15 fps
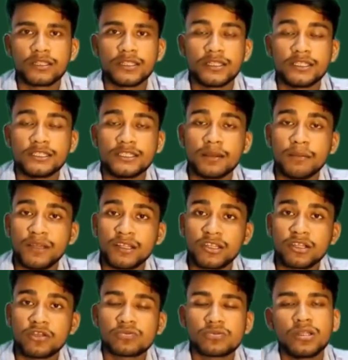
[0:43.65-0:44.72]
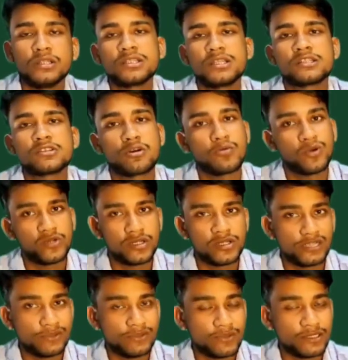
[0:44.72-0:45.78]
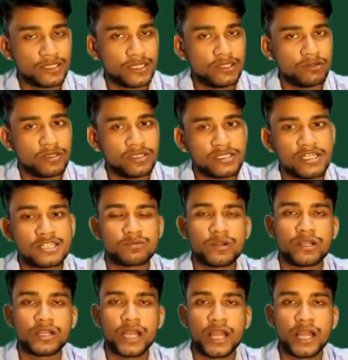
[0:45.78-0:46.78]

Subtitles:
that is the method of solutions of ordinary differential equations part.